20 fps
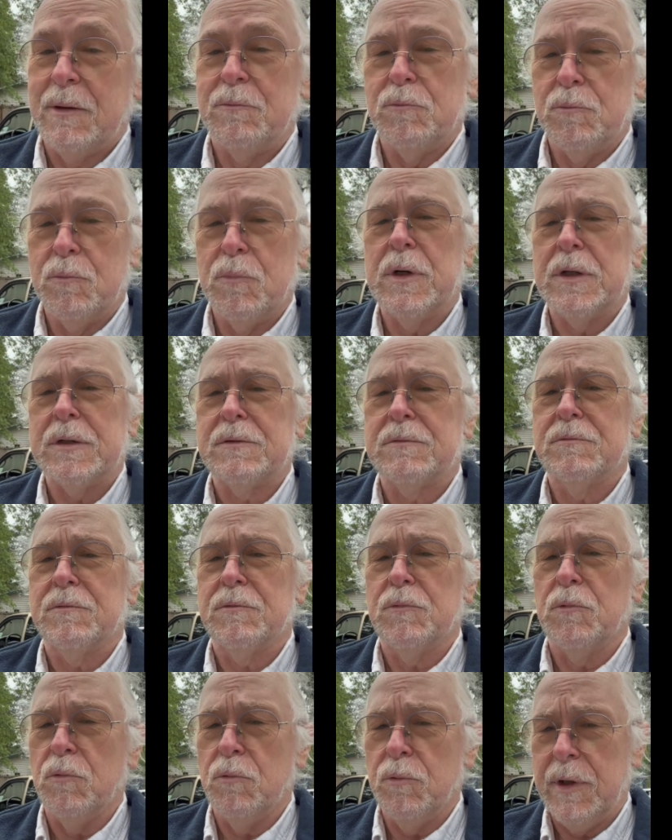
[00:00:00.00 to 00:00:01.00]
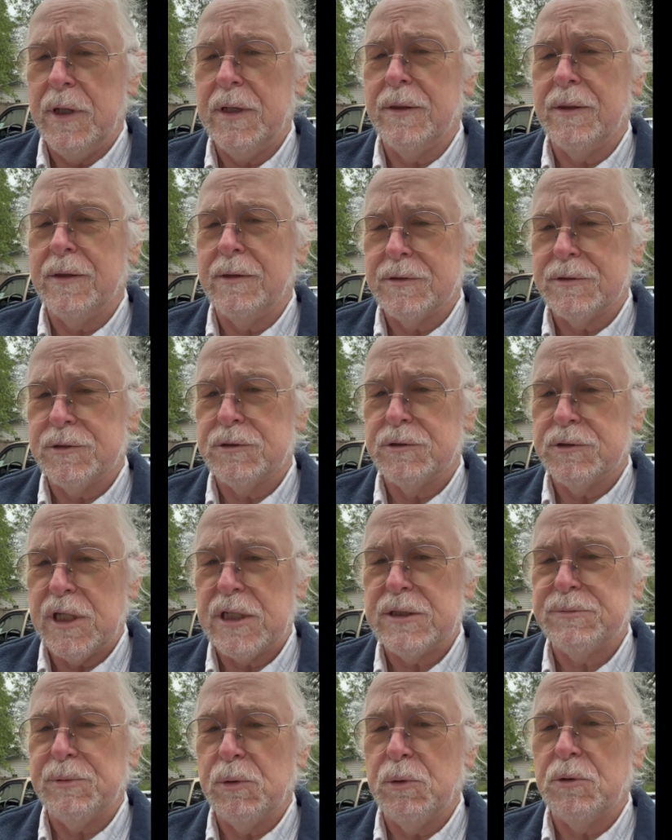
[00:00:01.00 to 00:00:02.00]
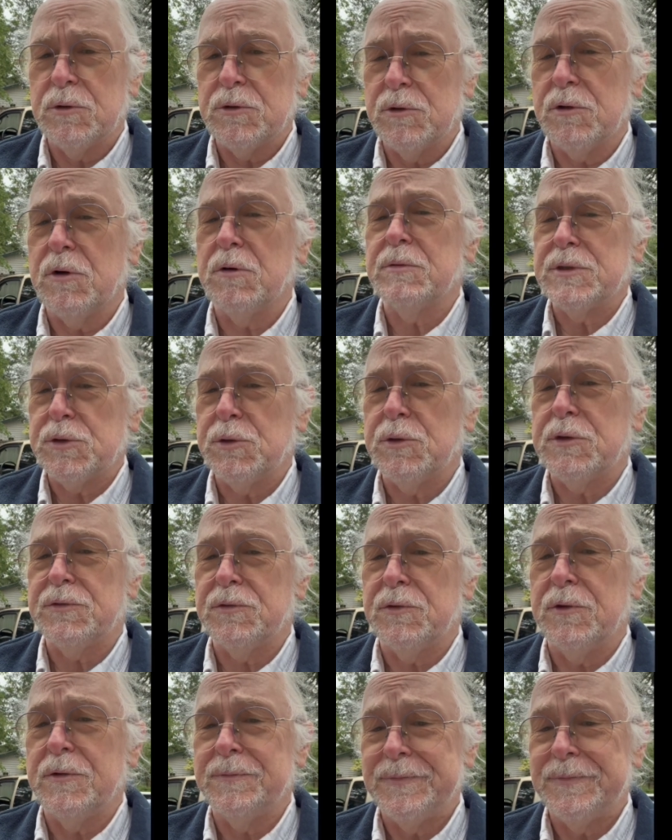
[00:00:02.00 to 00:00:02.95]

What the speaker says: But we in the Shakespeare world are resourceful.